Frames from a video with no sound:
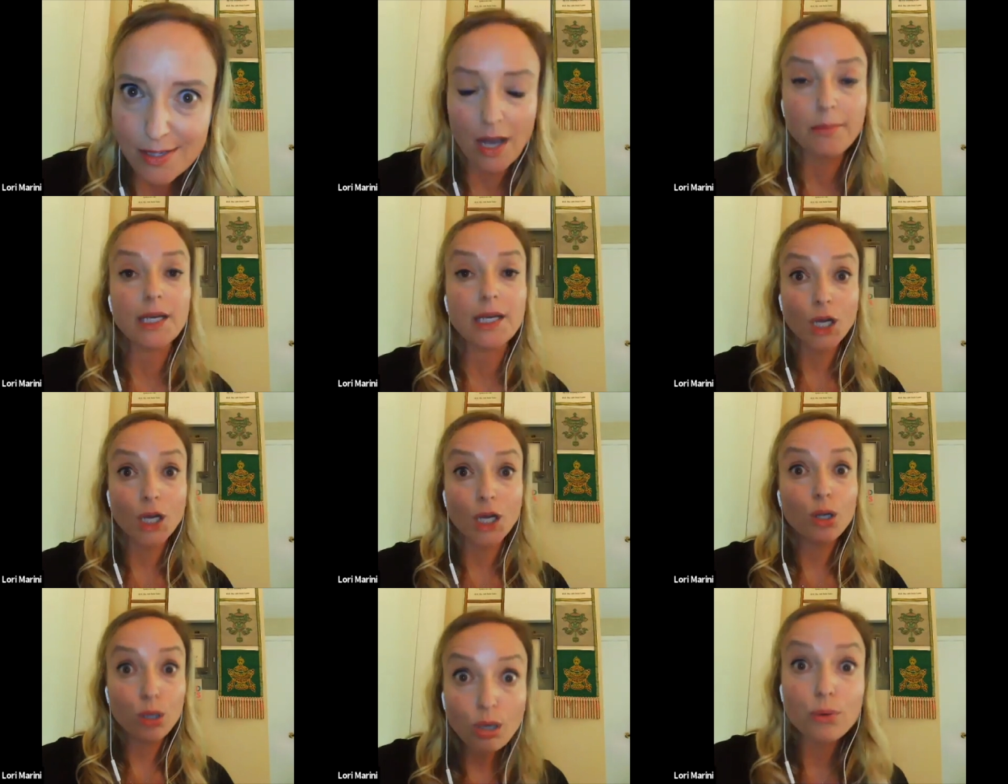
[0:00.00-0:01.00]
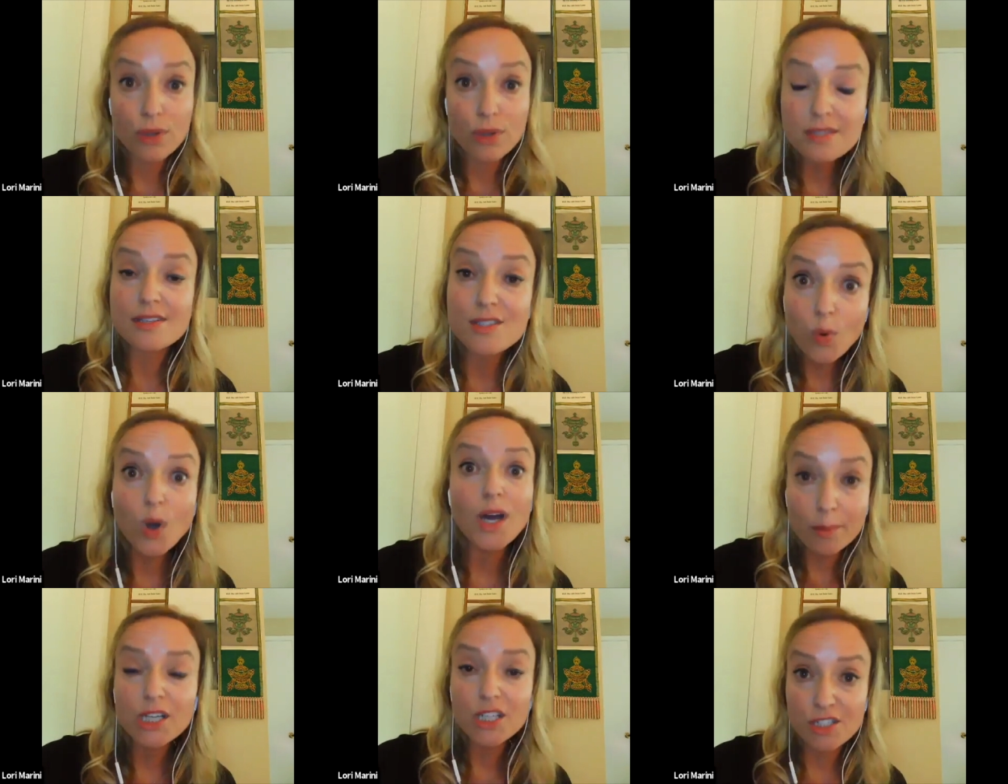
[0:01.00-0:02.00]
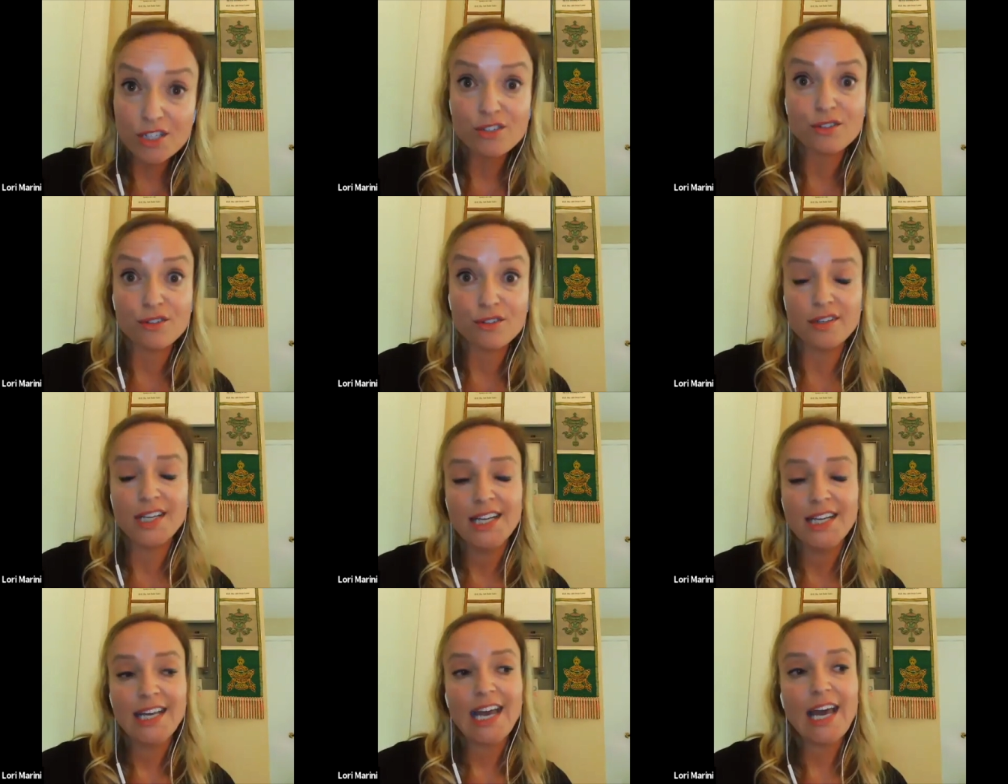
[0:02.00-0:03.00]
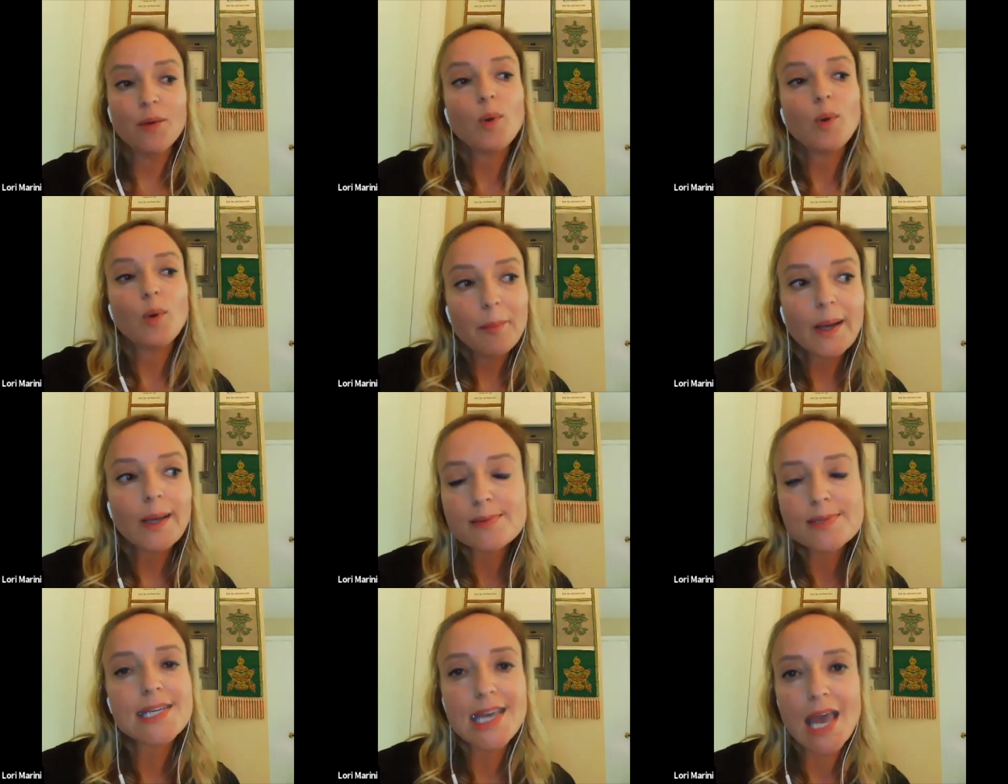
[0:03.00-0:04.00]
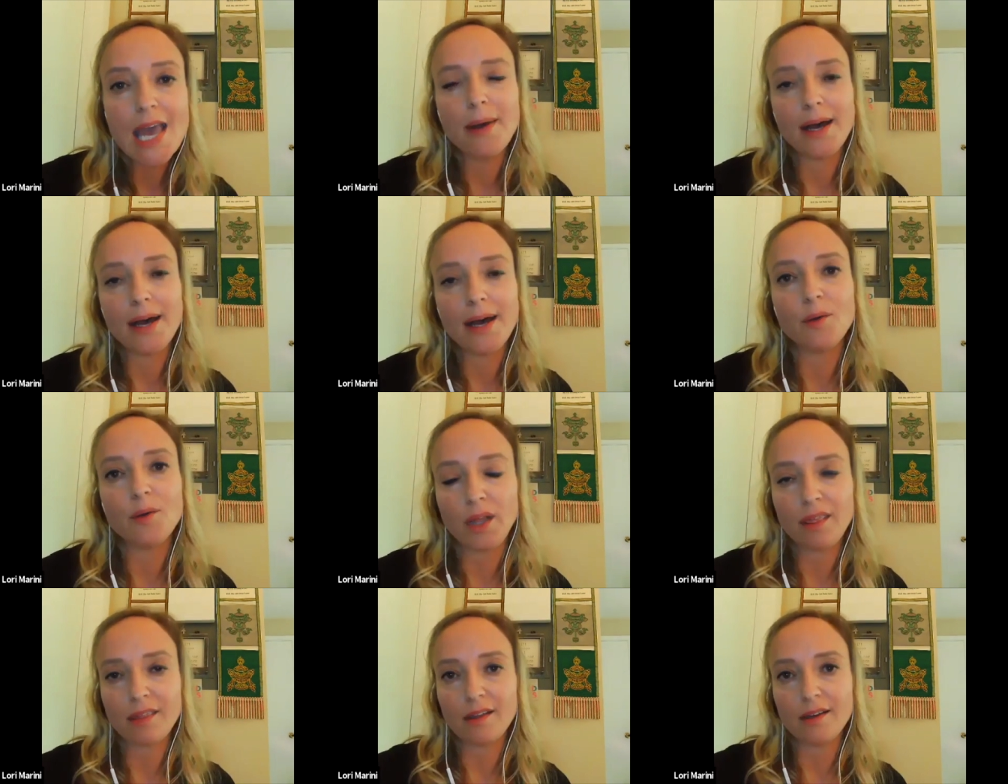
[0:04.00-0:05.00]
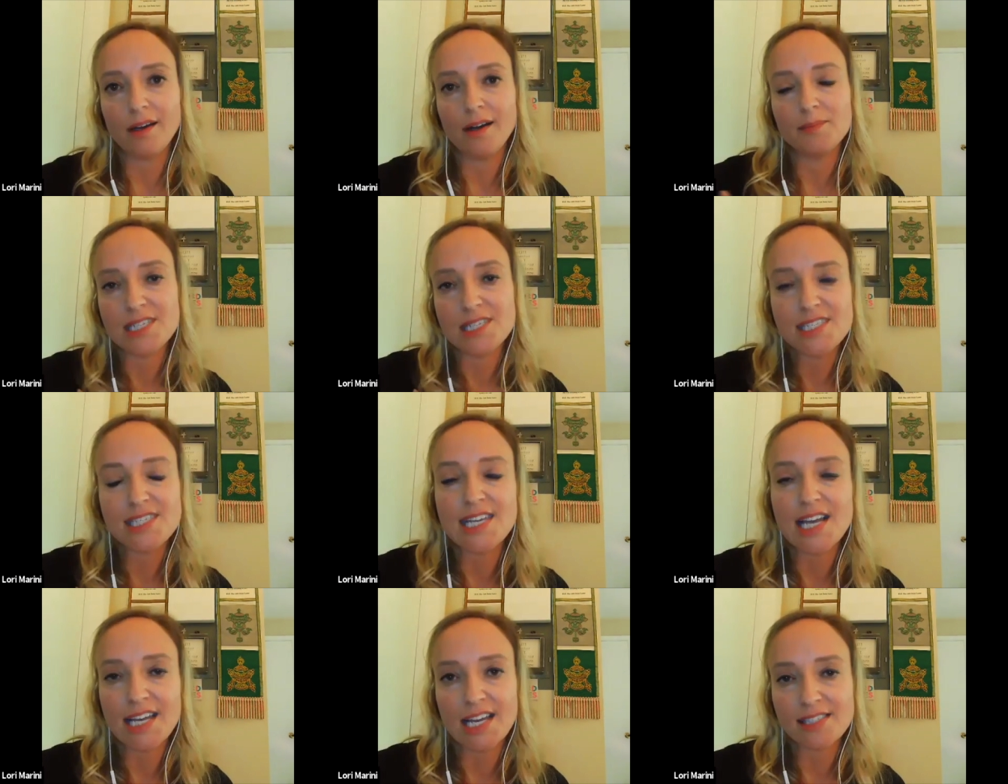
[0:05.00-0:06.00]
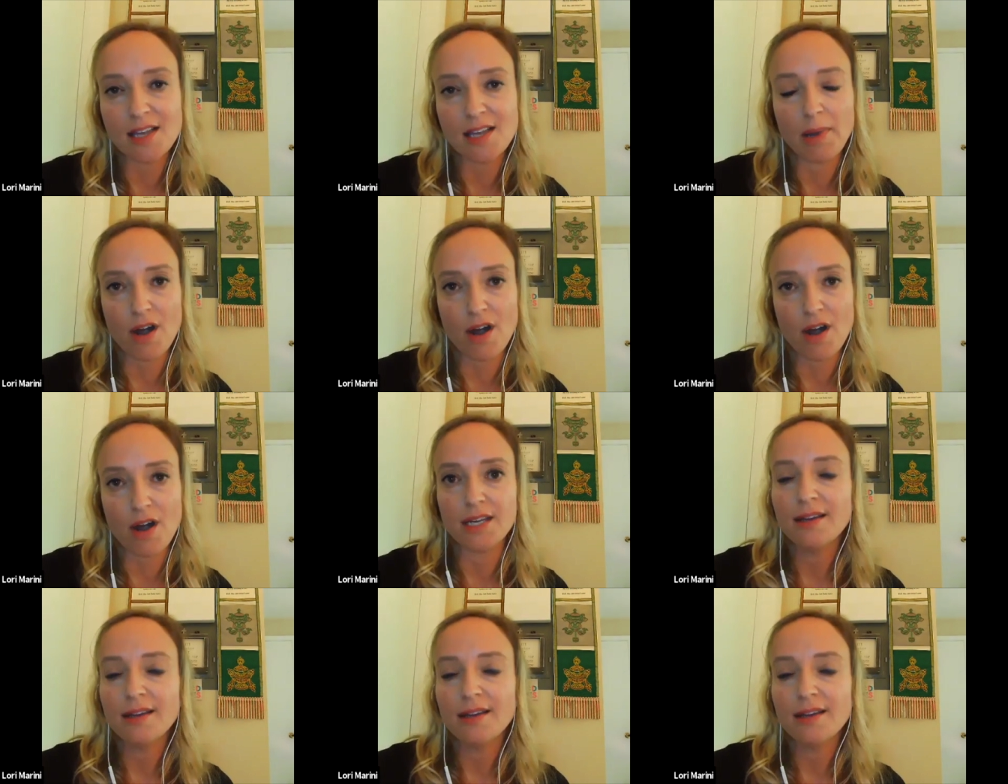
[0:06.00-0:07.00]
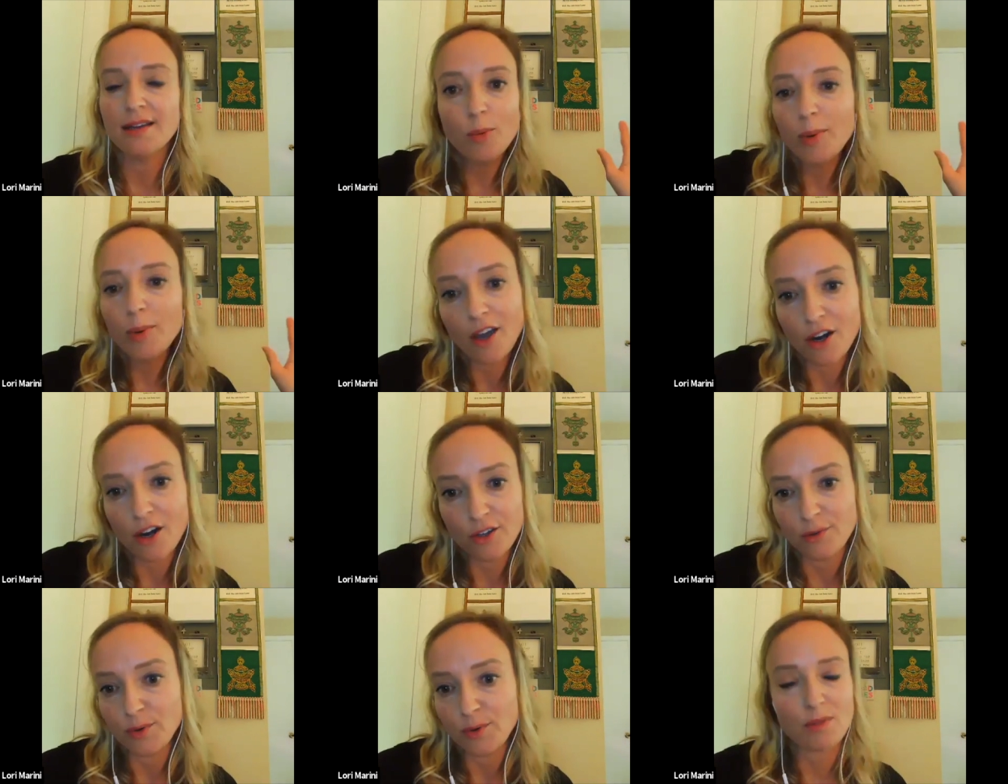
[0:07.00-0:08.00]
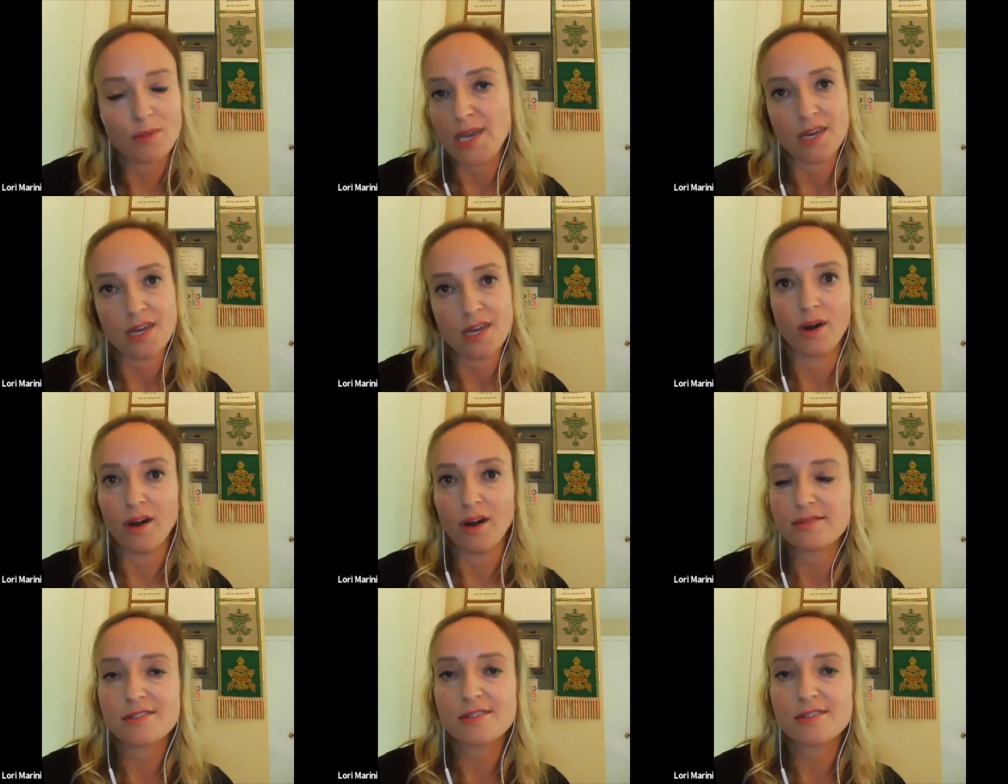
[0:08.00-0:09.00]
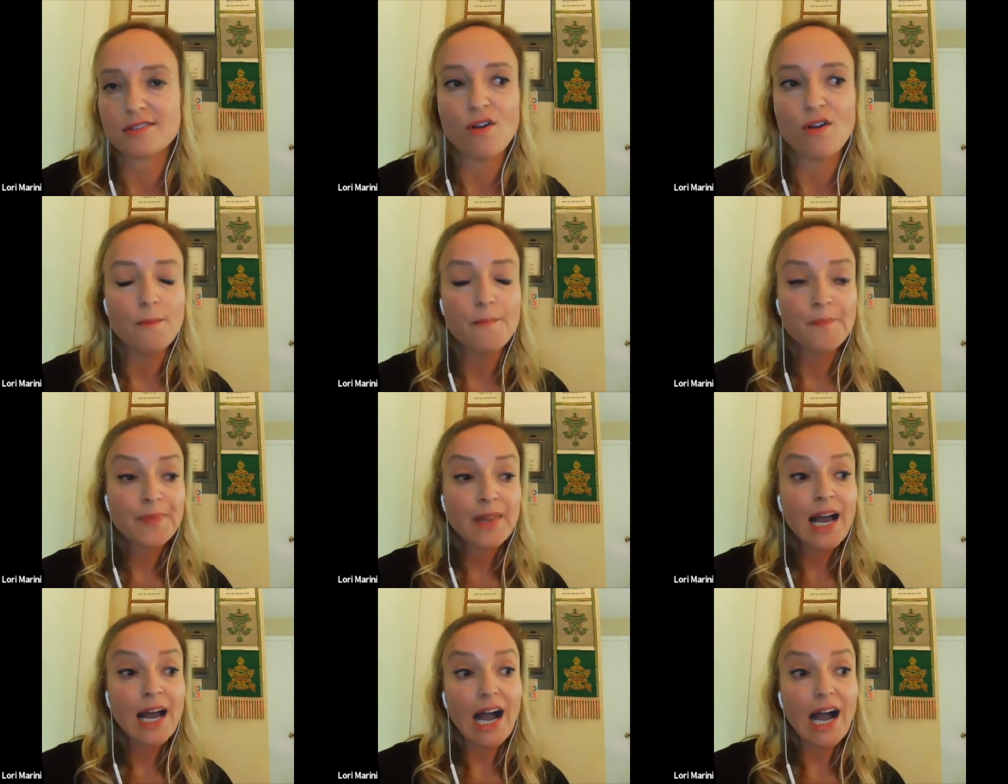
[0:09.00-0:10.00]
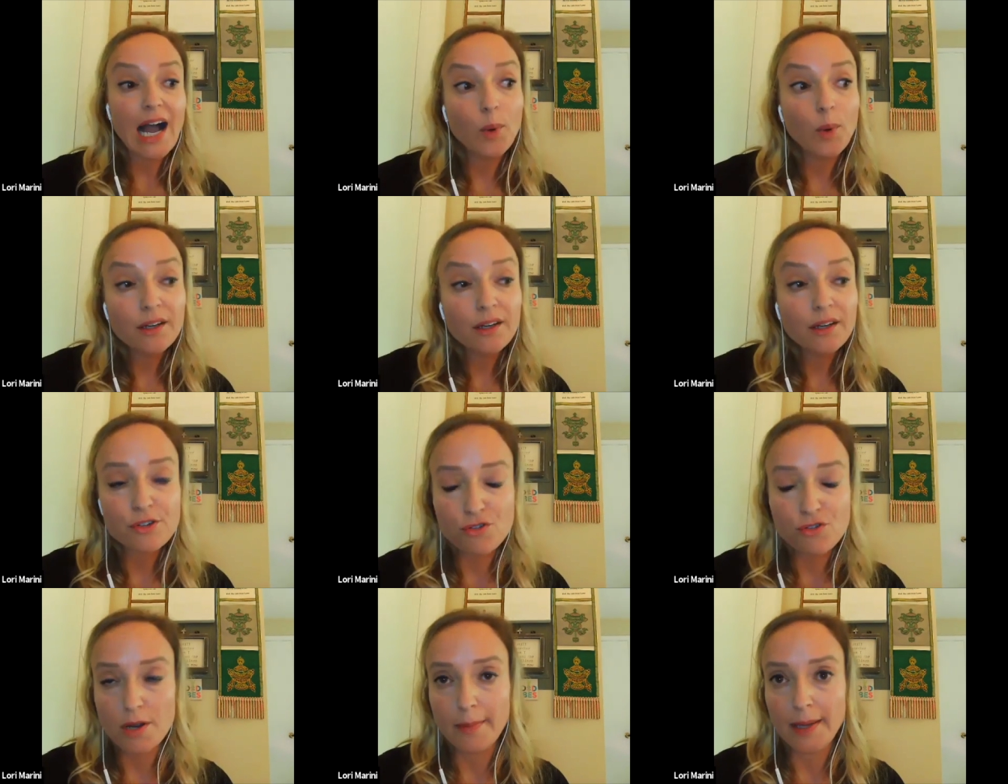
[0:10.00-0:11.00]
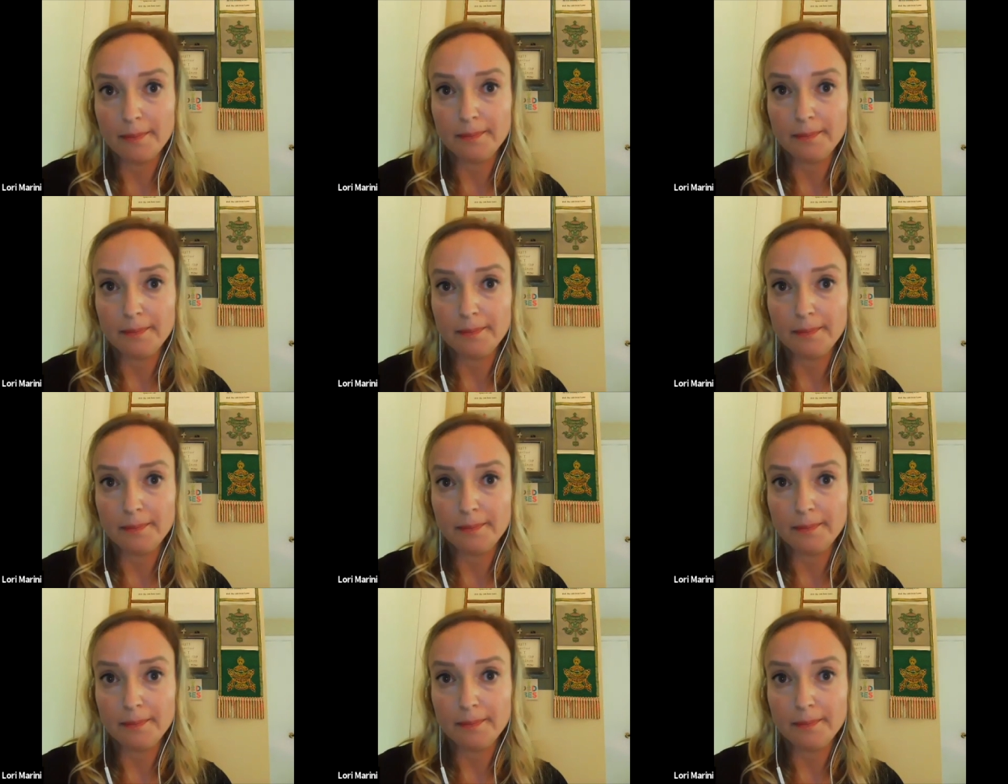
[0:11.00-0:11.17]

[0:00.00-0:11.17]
I'm like, no, this is what I'm going to do. And when my biopsy came back with DCIS on my right, nobody argued with me anymore. So I went in for treatment.